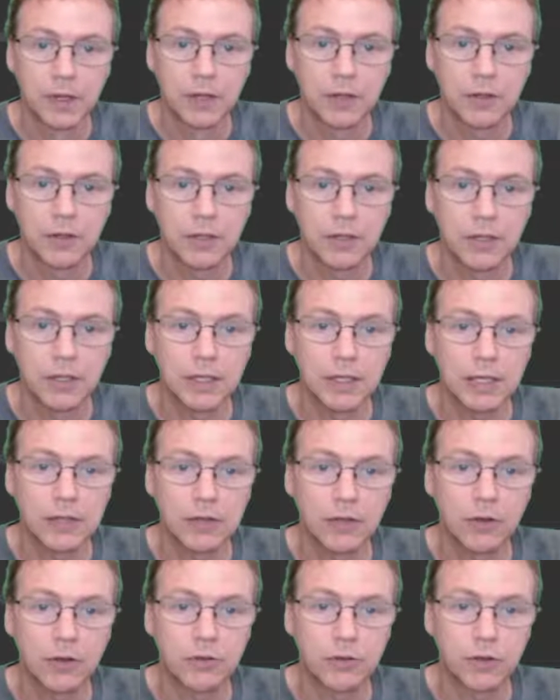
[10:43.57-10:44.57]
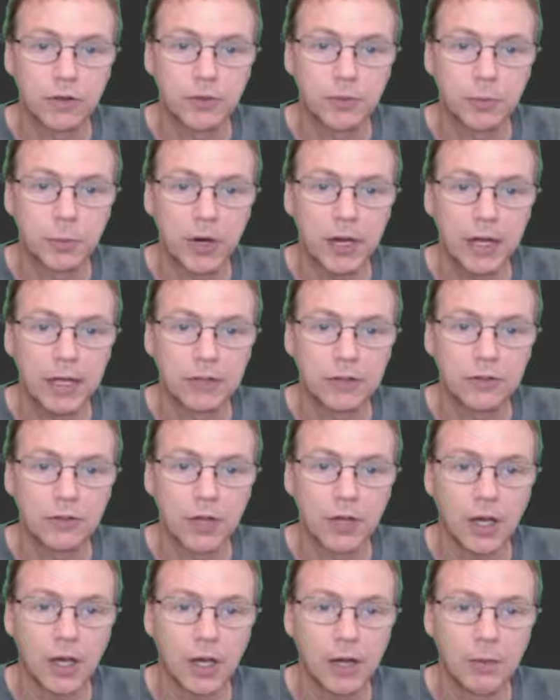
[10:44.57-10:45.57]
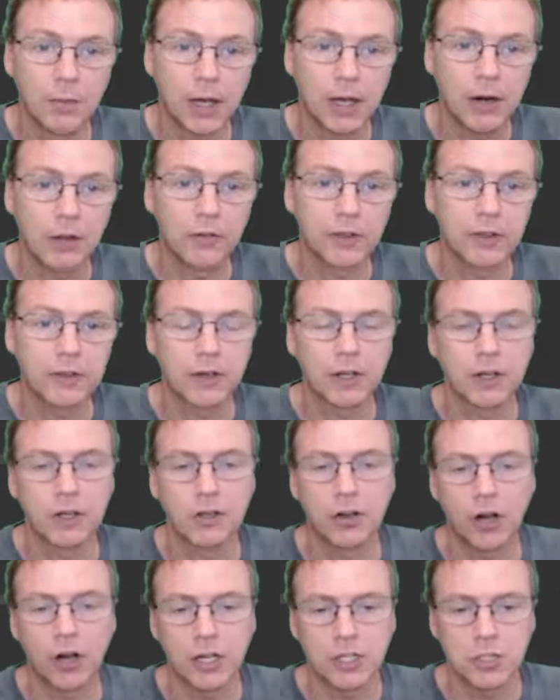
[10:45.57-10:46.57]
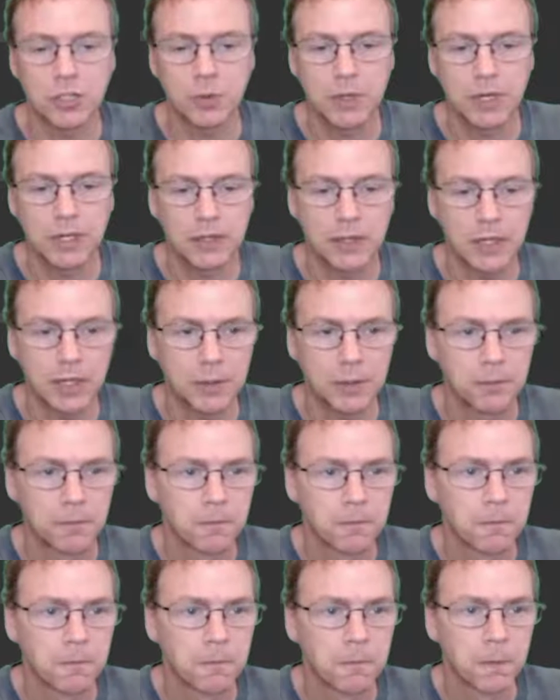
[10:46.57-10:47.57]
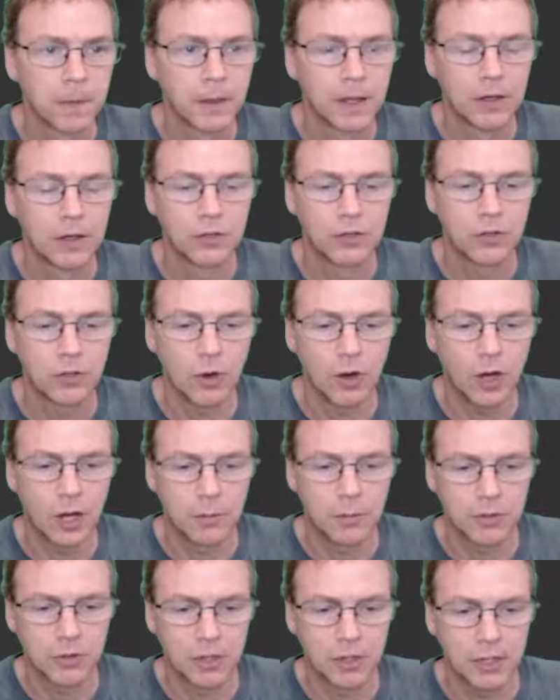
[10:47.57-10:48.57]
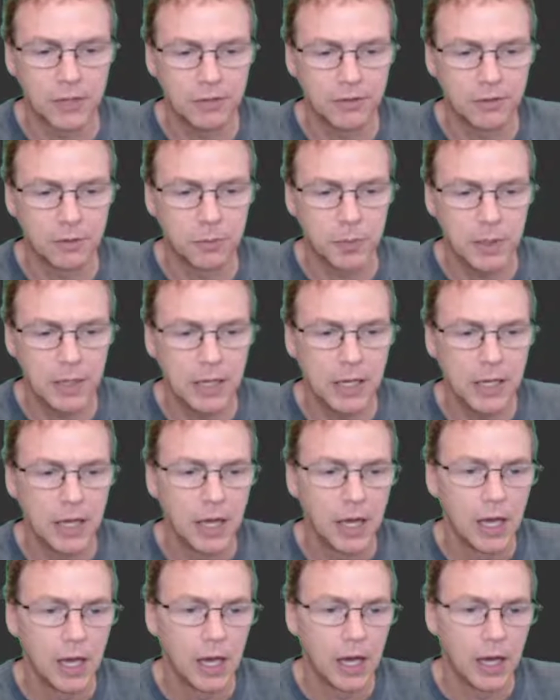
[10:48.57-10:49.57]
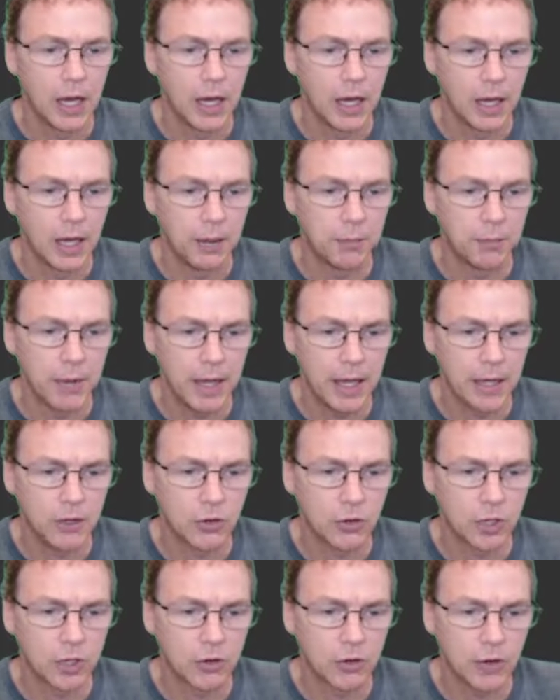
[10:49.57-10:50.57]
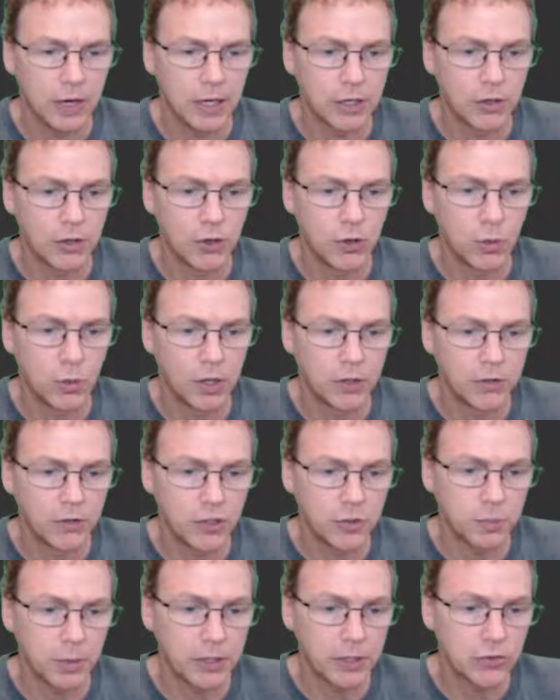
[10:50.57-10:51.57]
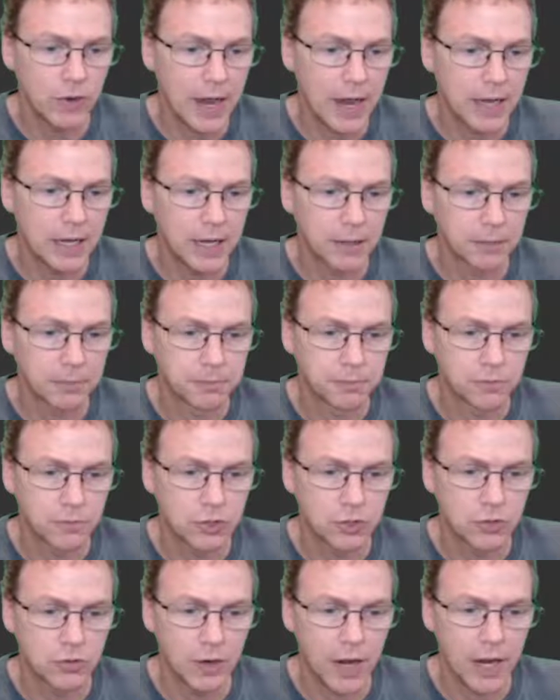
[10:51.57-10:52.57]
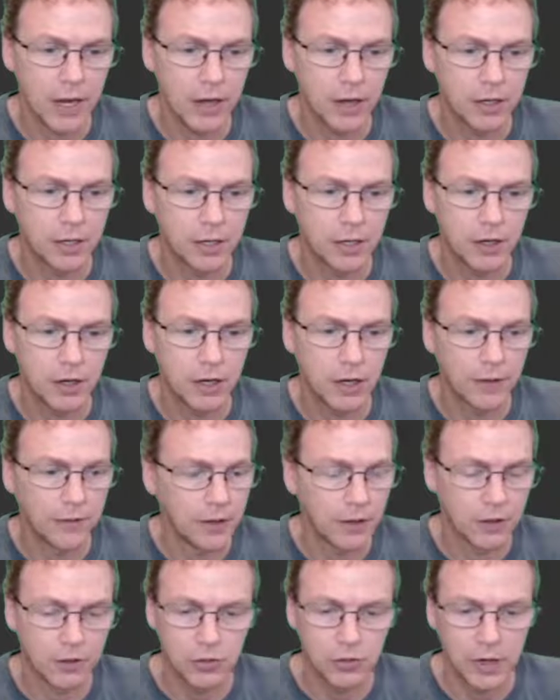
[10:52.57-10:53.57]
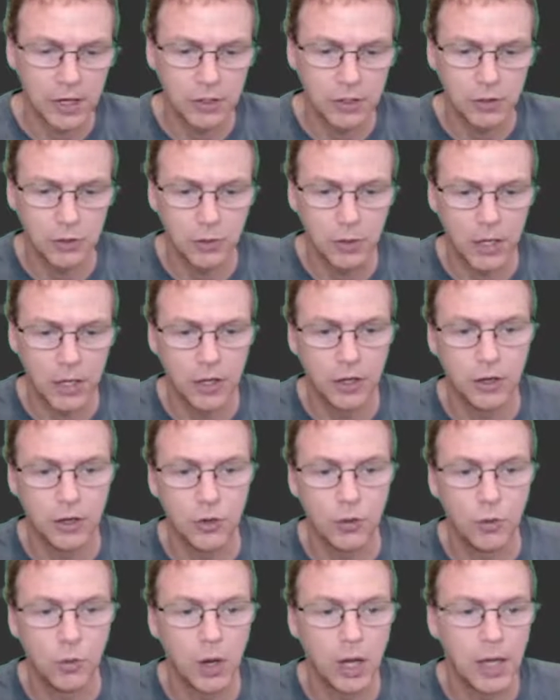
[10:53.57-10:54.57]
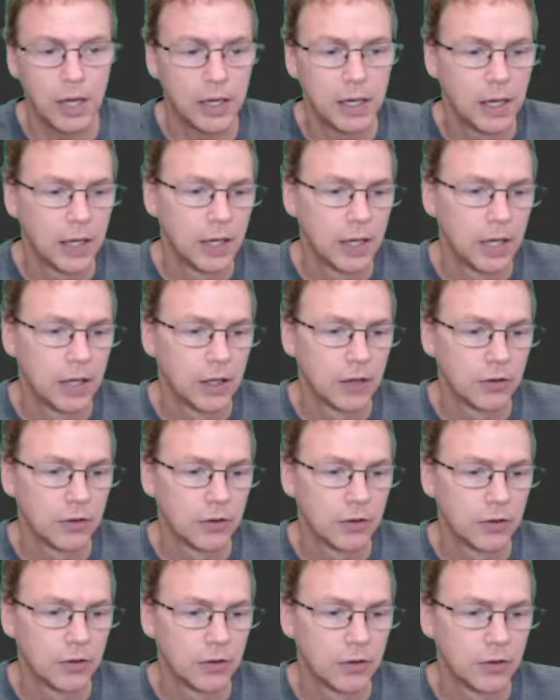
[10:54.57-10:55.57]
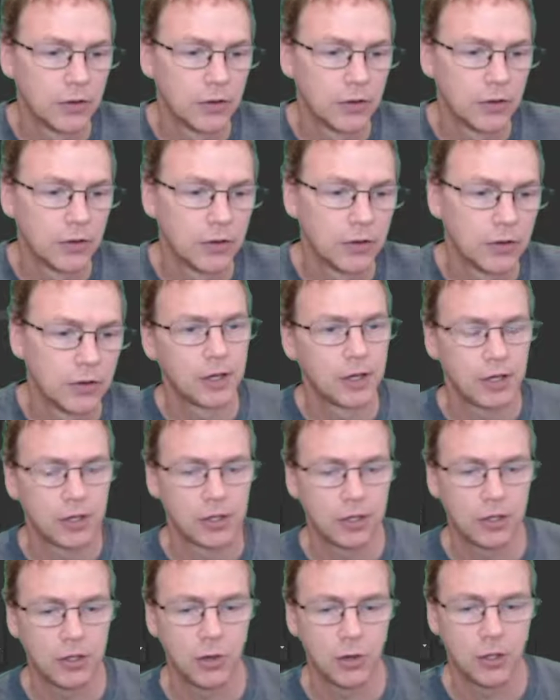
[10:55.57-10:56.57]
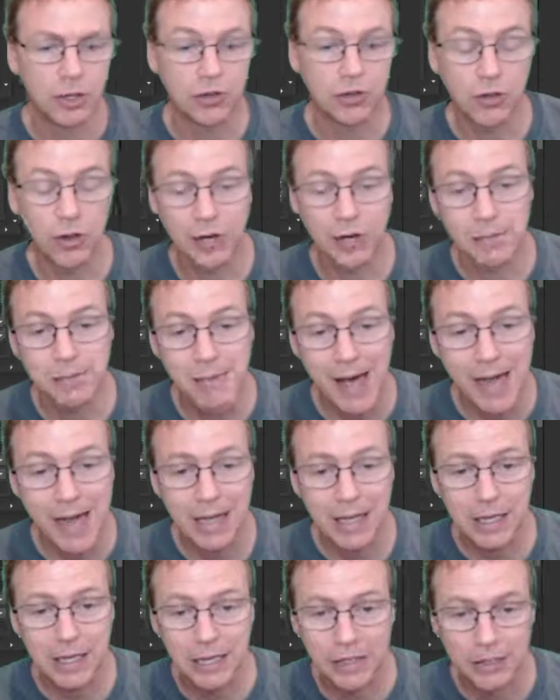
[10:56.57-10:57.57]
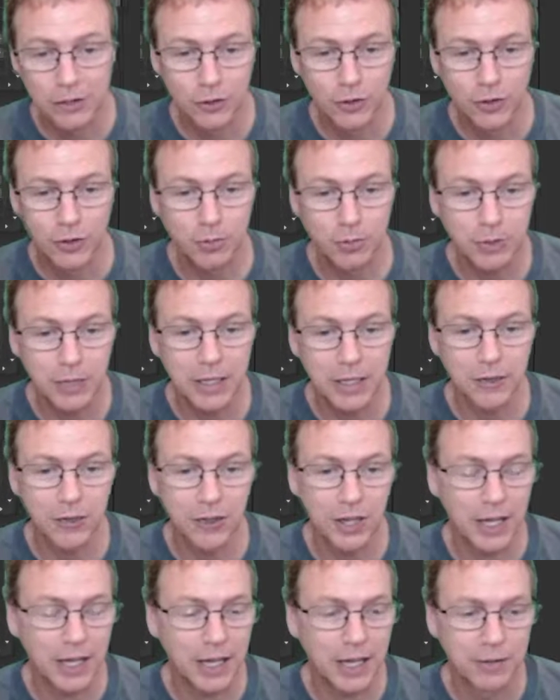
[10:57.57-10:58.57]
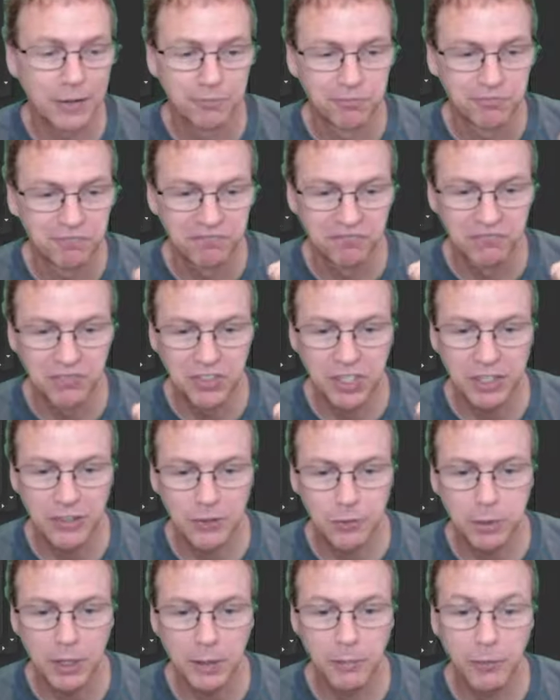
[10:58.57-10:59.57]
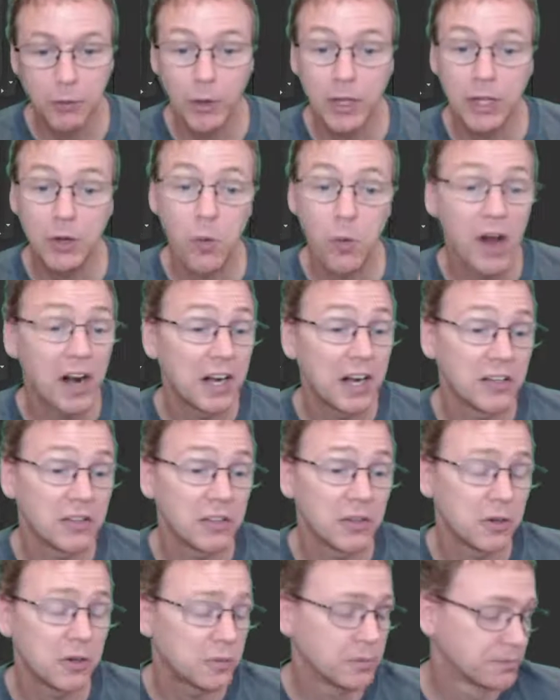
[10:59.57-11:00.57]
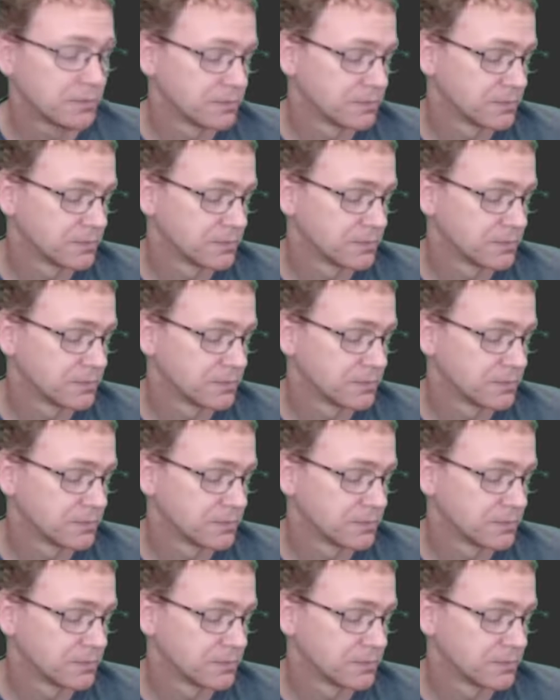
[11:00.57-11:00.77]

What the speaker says: to delete those little sprites. I don't think they're going to cost you anything, so I'm just going to leave them be. And you can create new ones just by dragging. Just drag on here and that'll create you a new one. So if Unity's automatic split thing didn't split them the way you wanted it to,